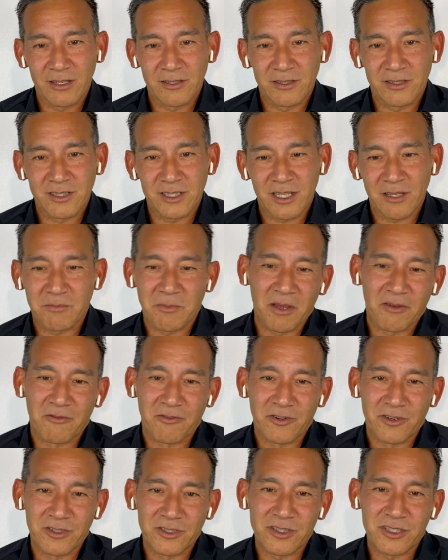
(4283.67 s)
And it's like my
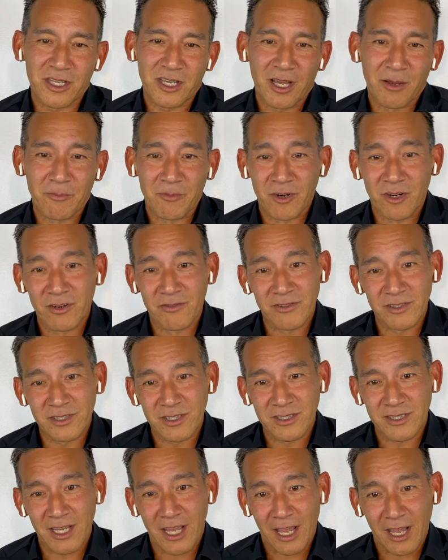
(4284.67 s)
first day, I'm nervous
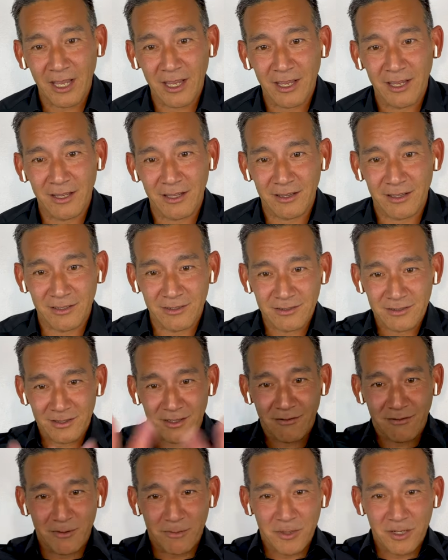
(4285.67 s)
as heck. And
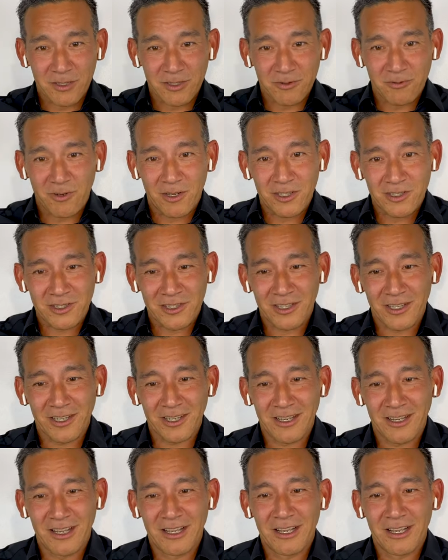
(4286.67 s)
everybody's watching.